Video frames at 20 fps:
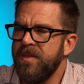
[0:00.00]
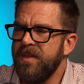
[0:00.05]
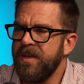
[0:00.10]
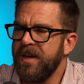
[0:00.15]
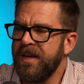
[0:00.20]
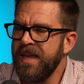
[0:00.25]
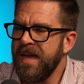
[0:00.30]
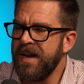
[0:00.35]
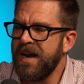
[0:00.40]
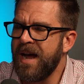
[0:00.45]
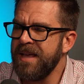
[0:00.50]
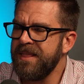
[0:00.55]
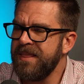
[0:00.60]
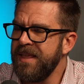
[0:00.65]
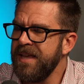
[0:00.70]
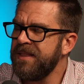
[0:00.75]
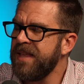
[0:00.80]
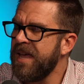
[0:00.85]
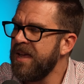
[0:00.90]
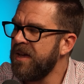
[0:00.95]
Again, I
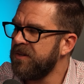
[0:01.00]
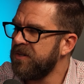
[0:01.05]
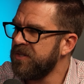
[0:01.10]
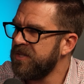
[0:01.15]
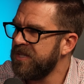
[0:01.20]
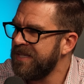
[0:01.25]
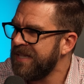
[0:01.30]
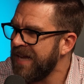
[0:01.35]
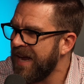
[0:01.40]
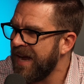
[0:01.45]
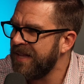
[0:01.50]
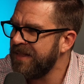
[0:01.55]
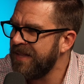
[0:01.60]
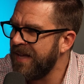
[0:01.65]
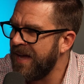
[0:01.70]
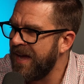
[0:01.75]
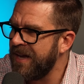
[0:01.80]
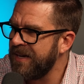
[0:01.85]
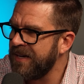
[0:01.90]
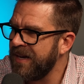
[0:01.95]
think they understand
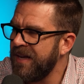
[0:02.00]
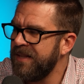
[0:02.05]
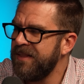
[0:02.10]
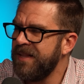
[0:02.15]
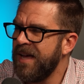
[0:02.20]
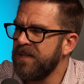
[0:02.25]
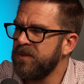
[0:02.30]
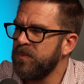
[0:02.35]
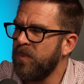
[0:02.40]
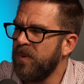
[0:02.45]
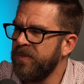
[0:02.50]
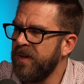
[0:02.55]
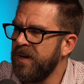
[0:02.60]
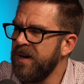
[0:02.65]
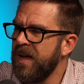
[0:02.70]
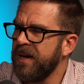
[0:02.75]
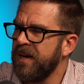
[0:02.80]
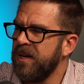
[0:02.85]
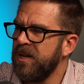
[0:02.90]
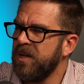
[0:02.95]
that, and that's what they're
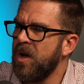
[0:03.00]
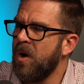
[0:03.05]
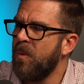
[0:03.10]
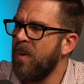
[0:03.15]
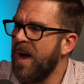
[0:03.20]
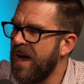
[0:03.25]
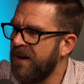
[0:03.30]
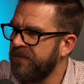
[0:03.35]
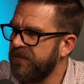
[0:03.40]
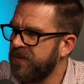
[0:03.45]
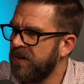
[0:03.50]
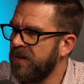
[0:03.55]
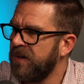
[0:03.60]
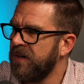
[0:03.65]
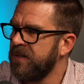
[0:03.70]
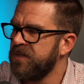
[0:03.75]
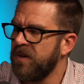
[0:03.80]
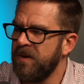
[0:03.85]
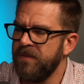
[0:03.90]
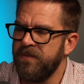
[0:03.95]
not going to go after.
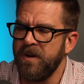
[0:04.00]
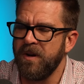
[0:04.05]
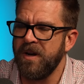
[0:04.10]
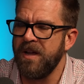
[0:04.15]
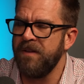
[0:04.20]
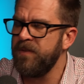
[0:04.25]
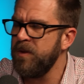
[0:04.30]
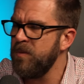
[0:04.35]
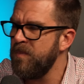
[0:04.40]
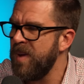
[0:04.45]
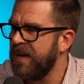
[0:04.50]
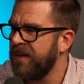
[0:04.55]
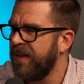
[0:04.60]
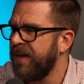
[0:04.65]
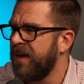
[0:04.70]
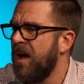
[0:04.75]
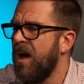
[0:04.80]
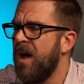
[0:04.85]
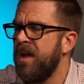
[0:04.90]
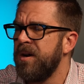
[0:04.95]
So if you make
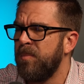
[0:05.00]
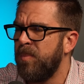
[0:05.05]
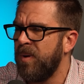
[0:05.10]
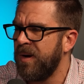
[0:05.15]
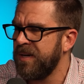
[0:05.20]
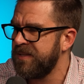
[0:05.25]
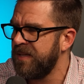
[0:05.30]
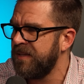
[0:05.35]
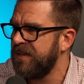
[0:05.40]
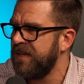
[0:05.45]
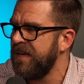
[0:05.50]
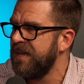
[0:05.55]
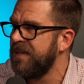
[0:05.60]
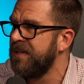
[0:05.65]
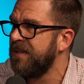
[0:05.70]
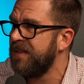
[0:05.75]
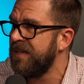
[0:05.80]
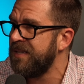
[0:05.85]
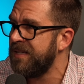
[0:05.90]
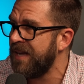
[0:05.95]
like $100 at the end
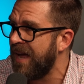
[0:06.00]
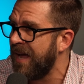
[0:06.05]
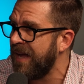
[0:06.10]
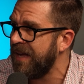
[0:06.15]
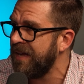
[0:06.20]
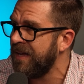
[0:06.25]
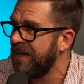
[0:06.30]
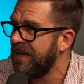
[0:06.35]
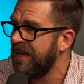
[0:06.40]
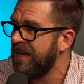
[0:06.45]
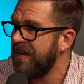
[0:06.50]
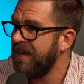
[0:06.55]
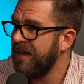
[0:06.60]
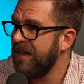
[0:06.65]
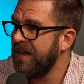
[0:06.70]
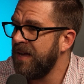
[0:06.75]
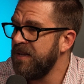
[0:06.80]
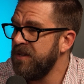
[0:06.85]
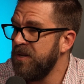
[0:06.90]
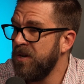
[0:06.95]
of the day
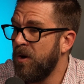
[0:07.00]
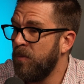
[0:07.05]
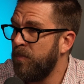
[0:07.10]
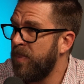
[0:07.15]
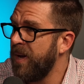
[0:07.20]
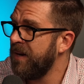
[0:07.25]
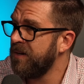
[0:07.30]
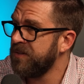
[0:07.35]
and you don't pay